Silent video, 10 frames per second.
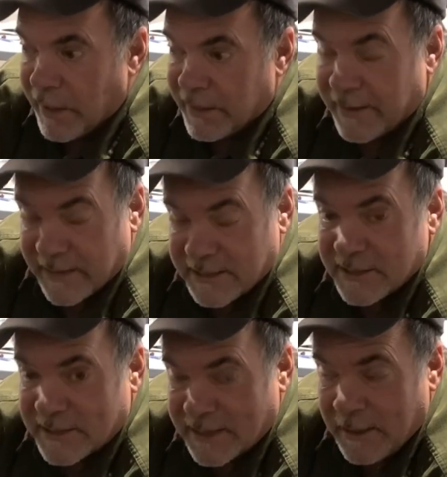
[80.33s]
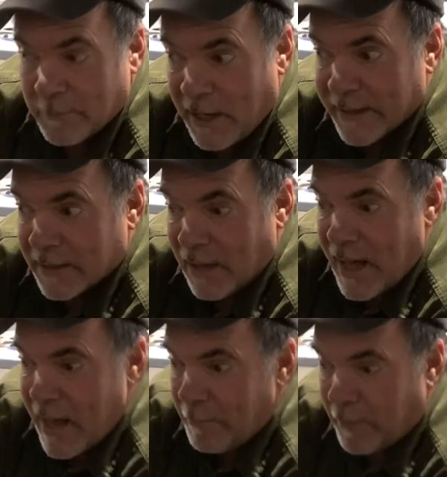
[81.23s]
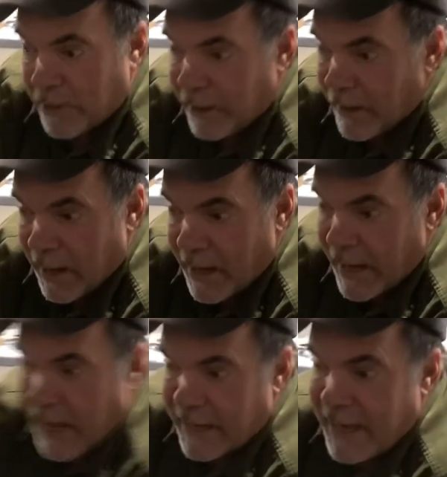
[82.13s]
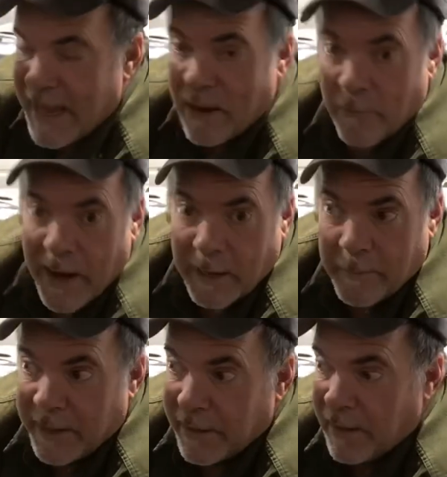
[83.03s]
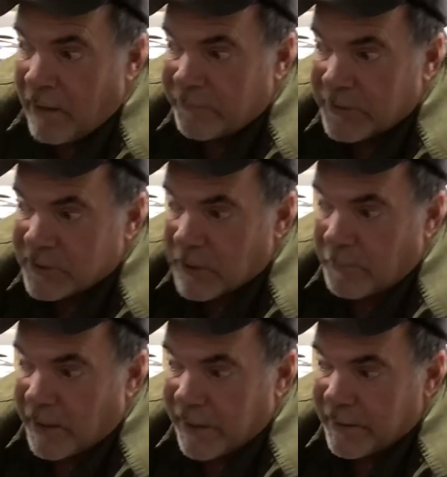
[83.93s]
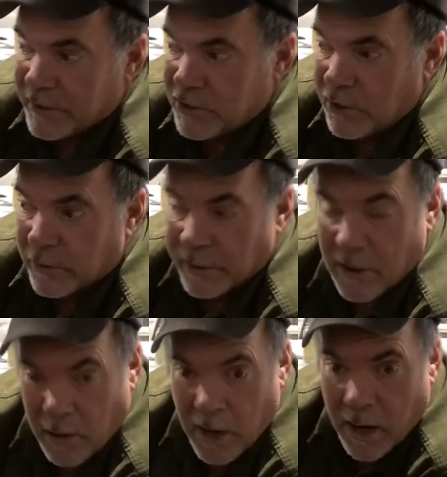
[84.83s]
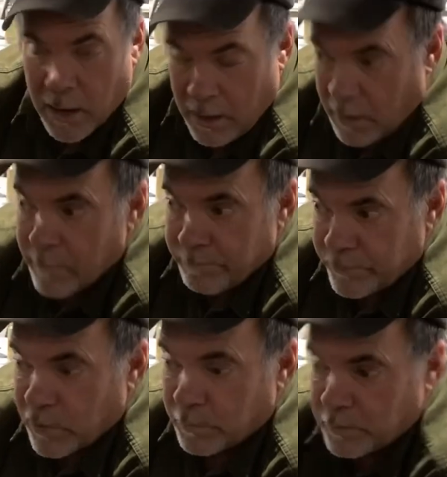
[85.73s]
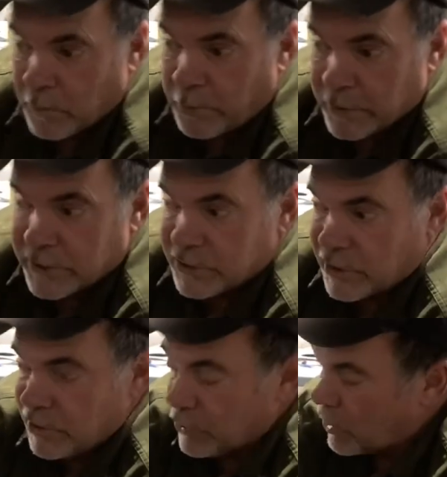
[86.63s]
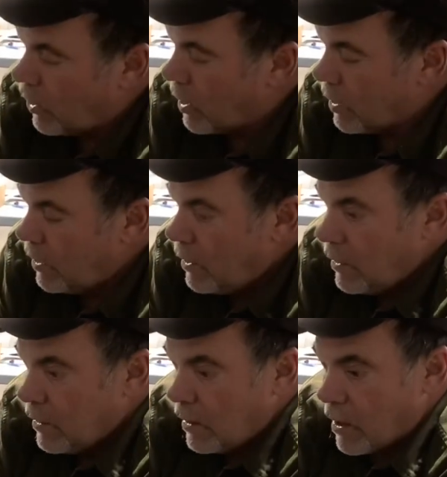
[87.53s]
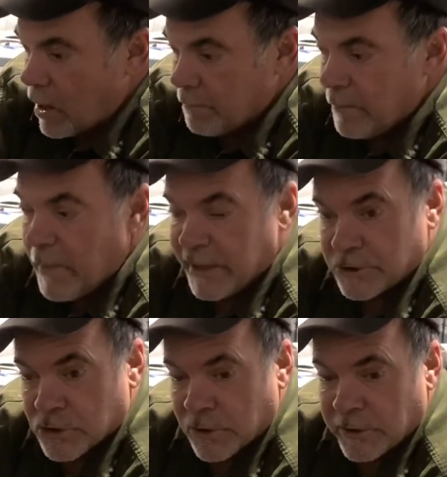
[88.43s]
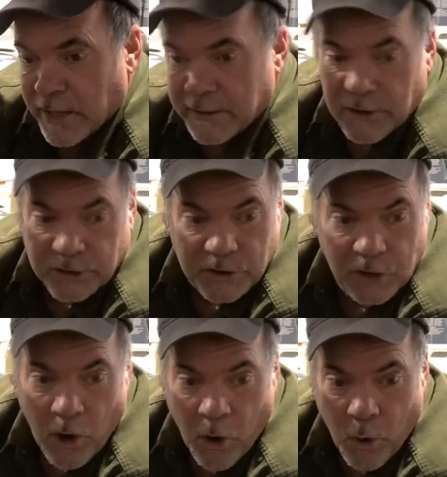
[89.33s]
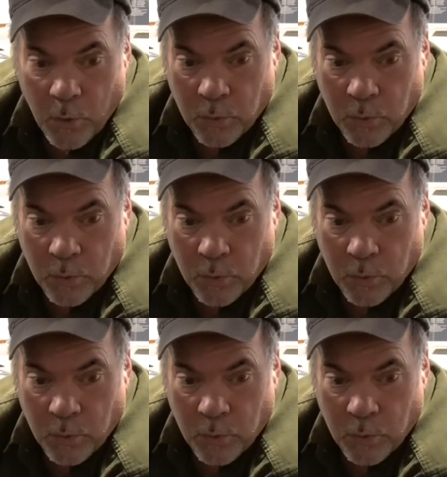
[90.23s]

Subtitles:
doesn't seem like a lot, but I can't recommend enough to somebody that's doing a car to put this in your car. Make sure that there's no